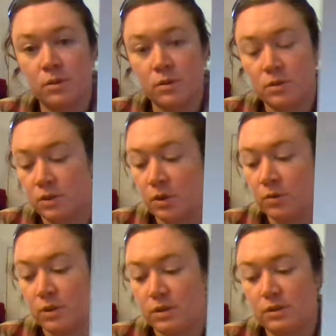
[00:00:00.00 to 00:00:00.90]

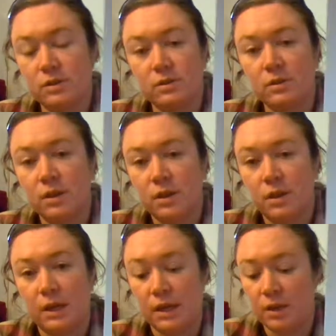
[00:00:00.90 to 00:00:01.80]
this.
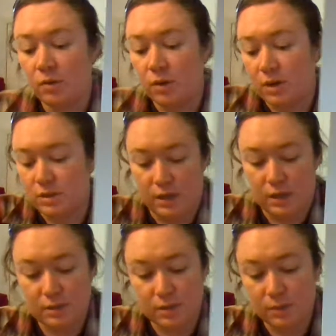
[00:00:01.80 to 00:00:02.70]
And I know I
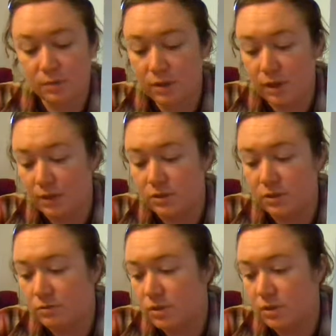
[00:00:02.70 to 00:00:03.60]
try
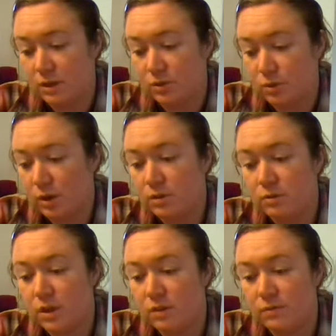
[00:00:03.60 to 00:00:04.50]
to do
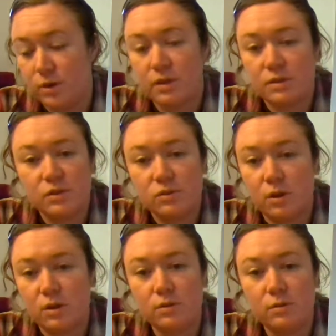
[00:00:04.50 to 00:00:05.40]
love readings. I
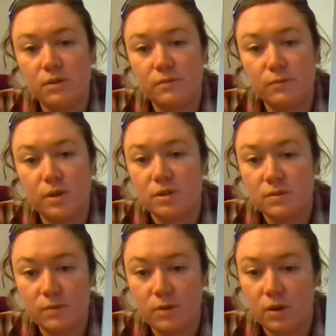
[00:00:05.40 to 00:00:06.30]
try to do love readings
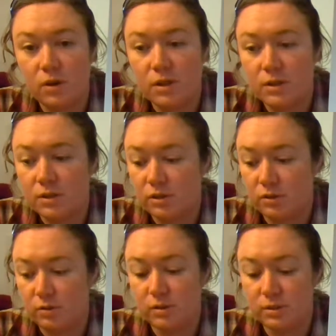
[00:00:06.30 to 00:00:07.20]
for y'all and let you
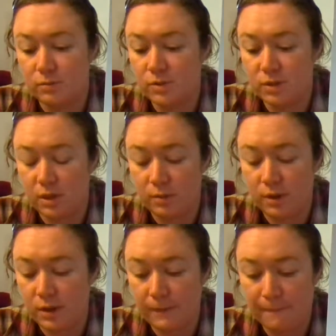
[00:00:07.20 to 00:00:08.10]
know that someone's coming
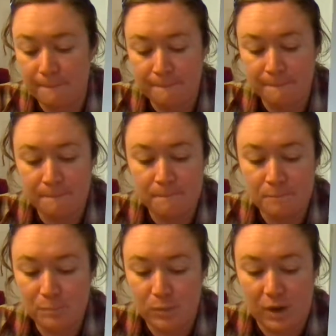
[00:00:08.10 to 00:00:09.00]
in.
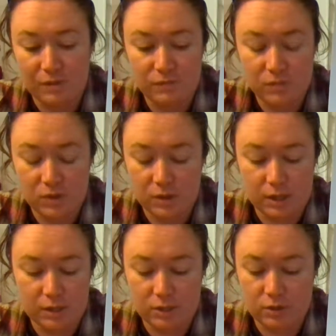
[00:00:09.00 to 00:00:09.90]
But I feel
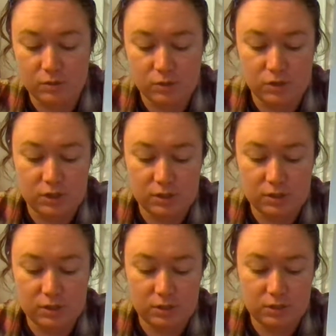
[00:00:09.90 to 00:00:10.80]
like you're
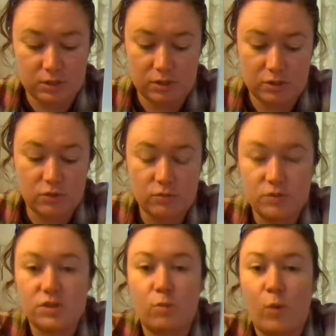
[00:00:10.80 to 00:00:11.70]
just
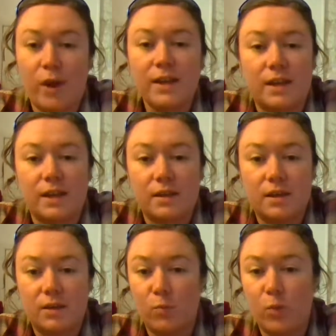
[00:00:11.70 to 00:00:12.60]
waiting
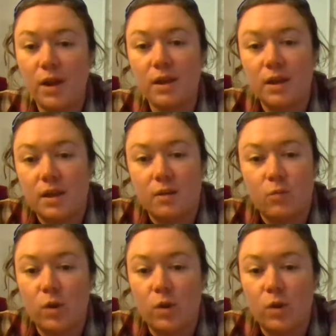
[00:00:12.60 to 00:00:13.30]
and waiting and